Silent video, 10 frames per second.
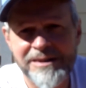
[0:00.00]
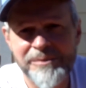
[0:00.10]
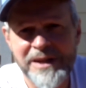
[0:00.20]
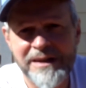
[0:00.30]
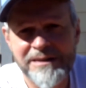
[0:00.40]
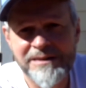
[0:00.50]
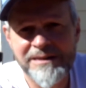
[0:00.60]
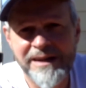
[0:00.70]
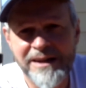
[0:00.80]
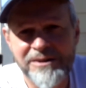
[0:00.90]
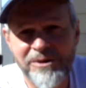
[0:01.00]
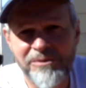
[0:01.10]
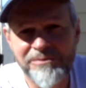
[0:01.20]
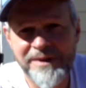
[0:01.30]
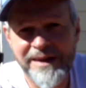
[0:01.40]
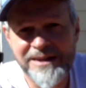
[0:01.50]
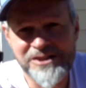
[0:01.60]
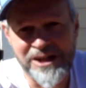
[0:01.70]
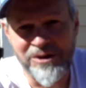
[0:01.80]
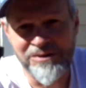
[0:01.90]
I mean, I, I don't, I
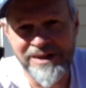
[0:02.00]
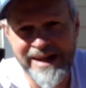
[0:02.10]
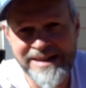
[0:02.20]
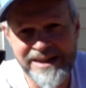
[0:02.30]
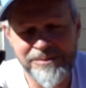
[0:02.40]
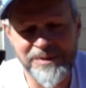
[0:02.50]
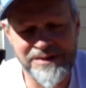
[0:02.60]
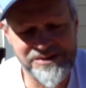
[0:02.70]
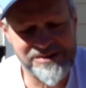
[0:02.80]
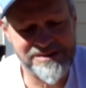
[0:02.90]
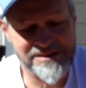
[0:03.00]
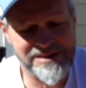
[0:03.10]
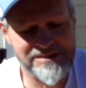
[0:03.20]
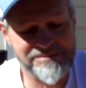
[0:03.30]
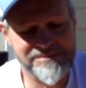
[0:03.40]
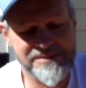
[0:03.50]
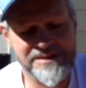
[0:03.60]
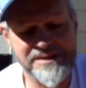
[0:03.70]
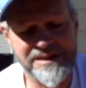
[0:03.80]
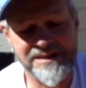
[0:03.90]
guess I don't like it because they're the
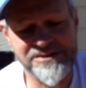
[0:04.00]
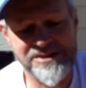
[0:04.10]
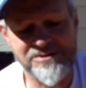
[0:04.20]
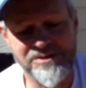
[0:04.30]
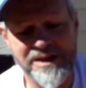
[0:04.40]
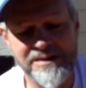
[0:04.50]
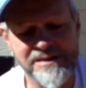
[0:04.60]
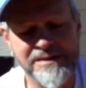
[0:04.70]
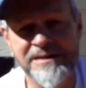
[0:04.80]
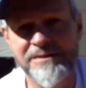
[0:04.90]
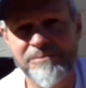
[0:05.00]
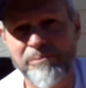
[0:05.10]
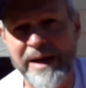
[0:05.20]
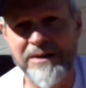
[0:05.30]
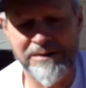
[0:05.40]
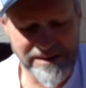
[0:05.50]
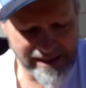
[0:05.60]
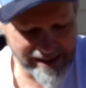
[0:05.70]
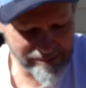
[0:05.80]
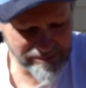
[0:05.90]
dickens to try to barrel
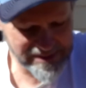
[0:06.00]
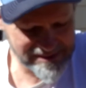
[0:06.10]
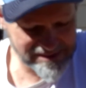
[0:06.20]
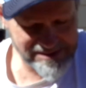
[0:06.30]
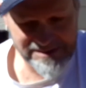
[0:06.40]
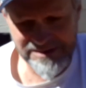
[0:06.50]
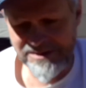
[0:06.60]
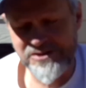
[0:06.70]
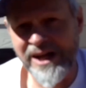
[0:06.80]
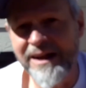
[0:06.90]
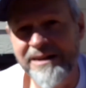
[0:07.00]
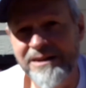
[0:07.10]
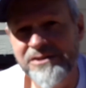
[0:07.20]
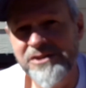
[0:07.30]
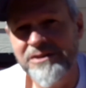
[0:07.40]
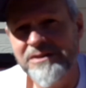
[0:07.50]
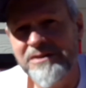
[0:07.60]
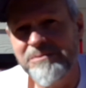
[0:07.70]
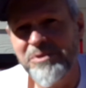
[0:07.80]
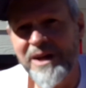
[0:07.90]
up, but they're, they're a challenge. They're
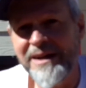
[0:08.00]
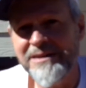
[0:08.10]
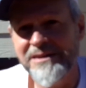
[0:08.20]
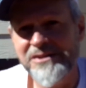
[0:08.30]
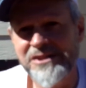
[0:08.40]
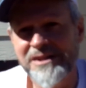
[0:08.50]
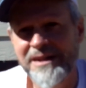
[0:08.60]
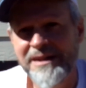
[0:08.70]
good practice.